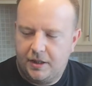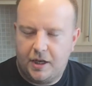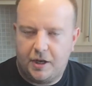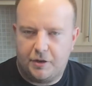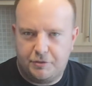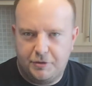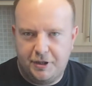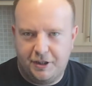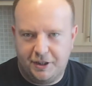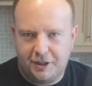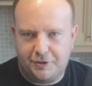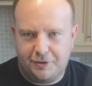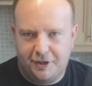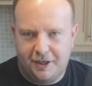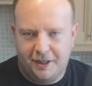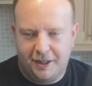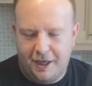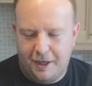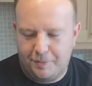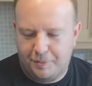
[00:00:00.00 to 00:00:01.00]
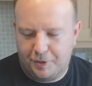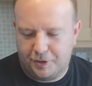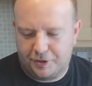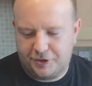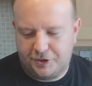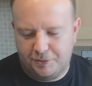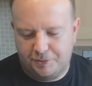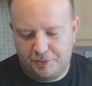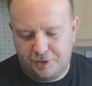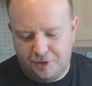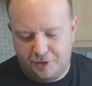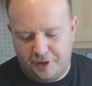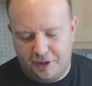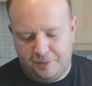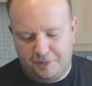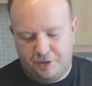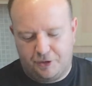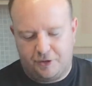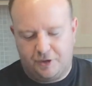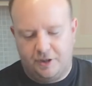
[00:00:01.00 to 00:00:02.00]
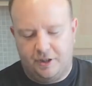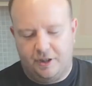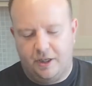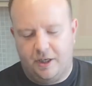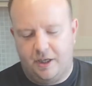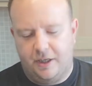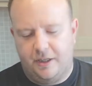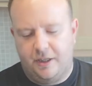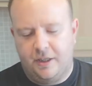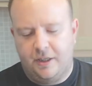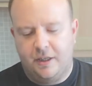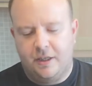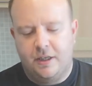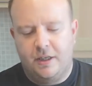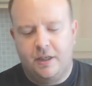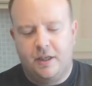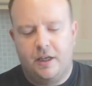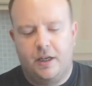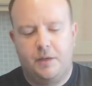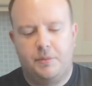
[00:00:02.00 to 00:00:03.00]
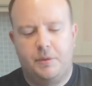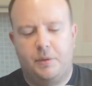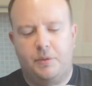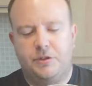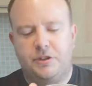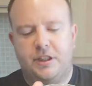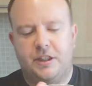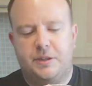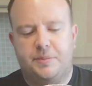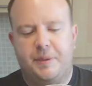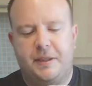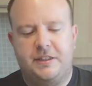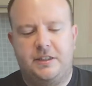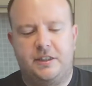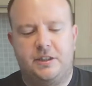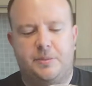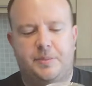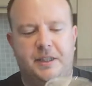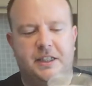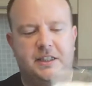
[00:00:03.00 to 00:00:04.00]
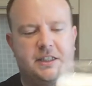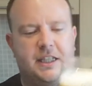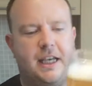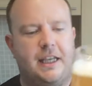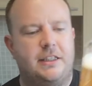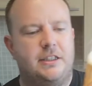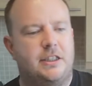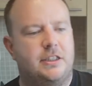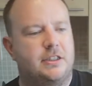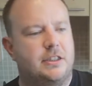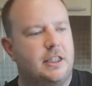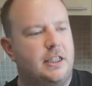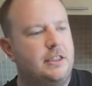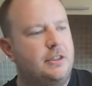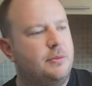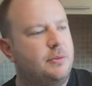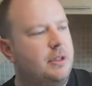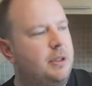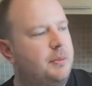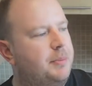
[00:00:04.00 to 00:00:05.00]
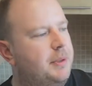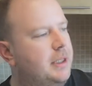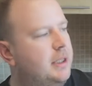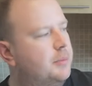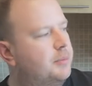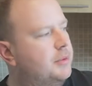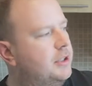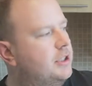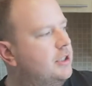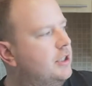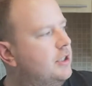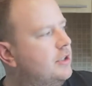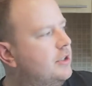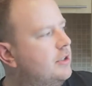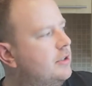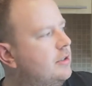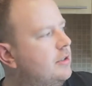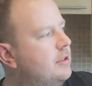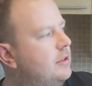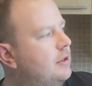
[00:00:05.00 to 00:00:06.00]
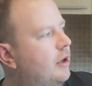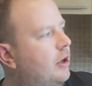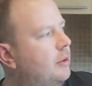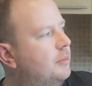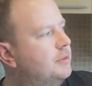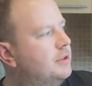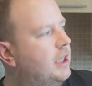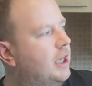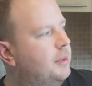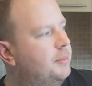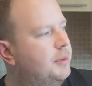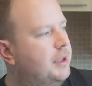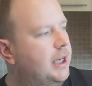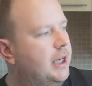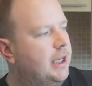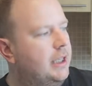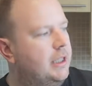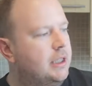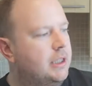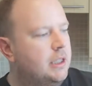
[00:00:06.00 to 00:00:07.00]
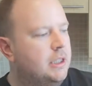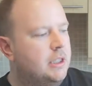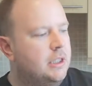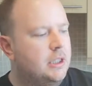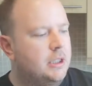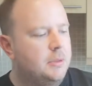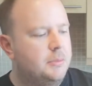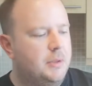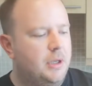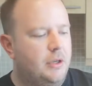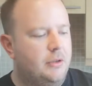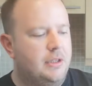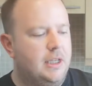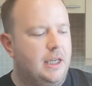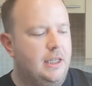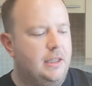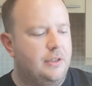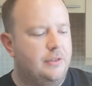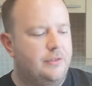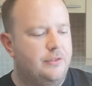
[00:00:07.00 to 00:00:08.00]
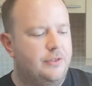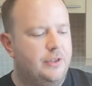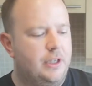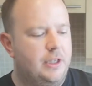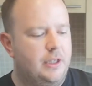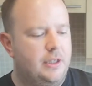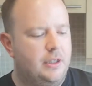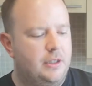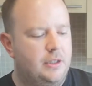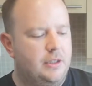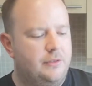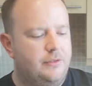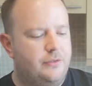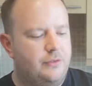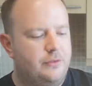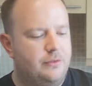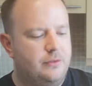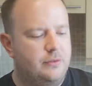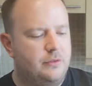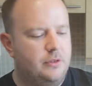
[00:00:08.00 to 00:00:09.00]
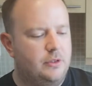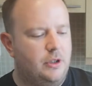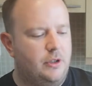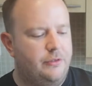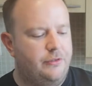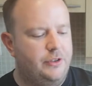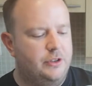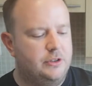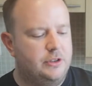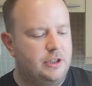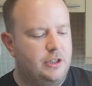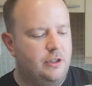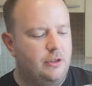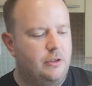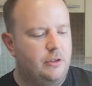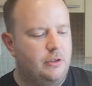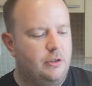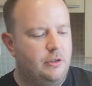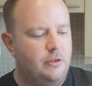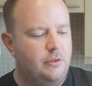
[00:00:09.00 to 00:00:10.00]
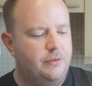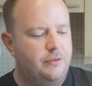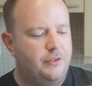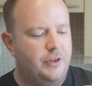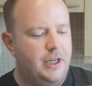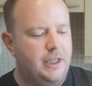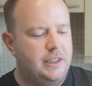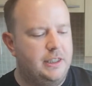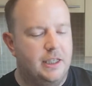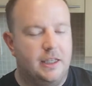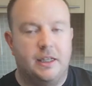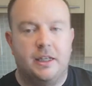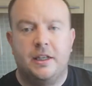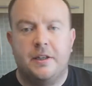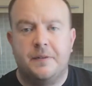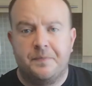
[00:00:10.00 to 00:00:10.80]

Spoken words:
I really quite like Buxton Brewery, I'm not going to lie. I wasn't expecting it to be as hazy as this, with it being a British hopped IPA, but okay, they've not filtered it or unfined it.